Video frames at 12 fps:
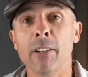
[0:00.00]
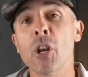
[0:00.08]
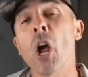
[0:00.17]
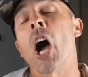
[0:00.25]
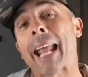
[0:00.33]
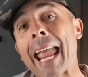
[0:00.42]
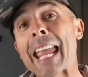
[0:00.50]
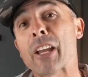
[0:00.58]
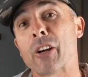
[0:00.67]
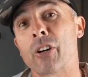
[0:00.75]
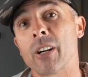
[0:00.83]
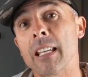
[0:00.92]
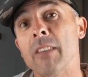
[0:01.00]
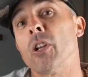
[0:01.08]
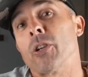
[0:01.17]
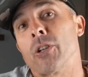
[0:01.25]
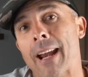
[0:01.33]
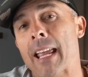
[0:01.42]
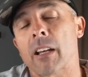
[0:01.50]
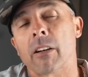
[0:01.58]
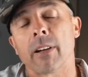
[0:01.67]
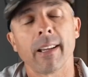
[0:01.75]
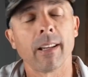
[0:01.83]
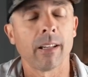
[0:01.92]
not anchor even though you're
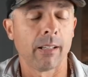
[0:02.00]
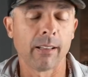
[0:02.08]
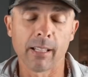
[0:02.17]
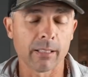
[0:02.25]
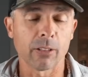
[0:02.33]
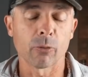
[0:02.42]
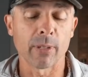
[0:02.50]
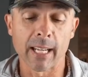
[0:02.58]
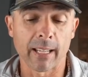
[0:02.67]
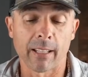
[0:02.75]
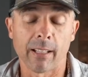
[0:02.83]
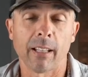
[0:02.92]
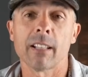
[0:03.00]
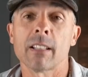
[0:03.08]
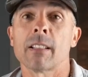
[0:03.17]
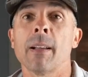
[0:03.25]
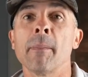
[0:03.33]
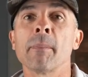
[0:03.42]
anchoring. This is ridiculous.